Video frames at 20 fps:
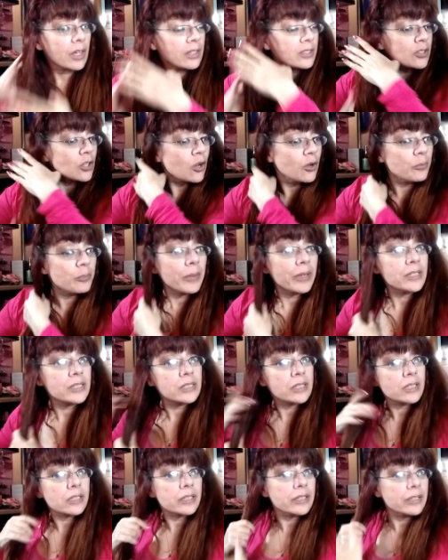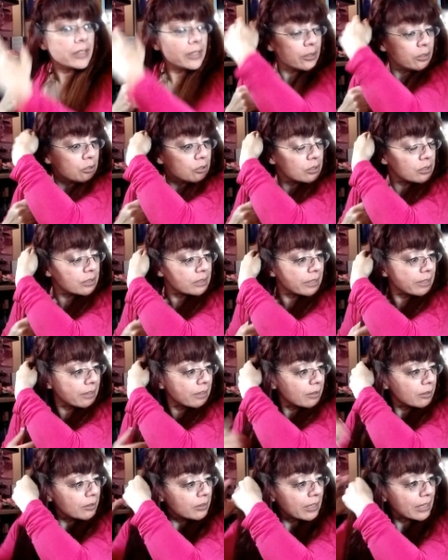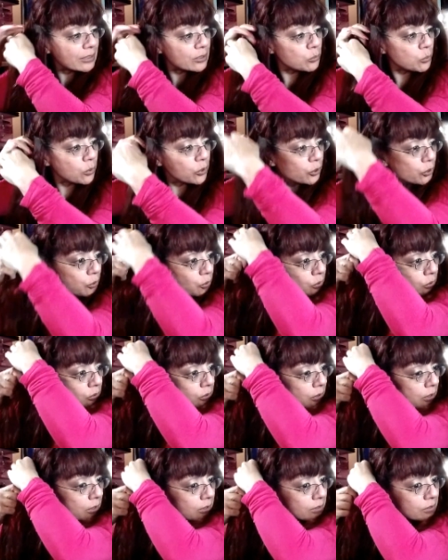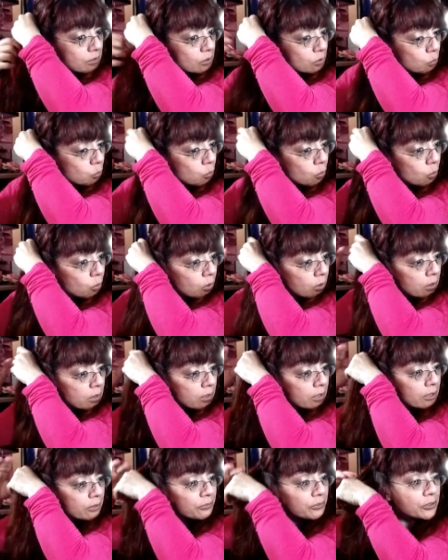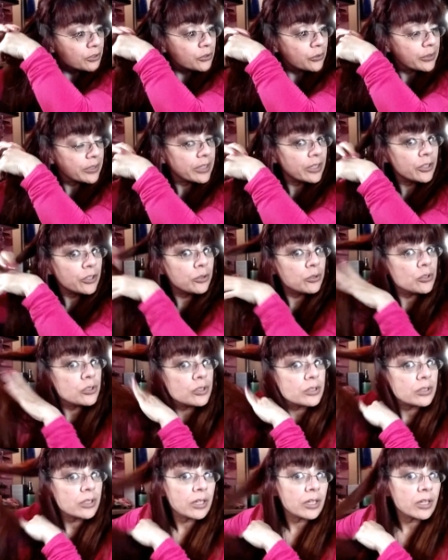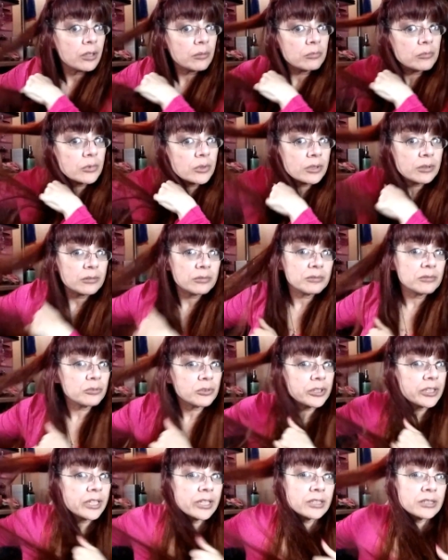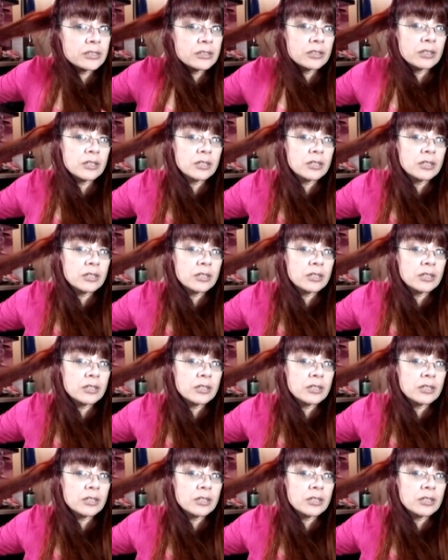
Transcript: So basically they used to say that that's what newscasters wore for doing their news readings.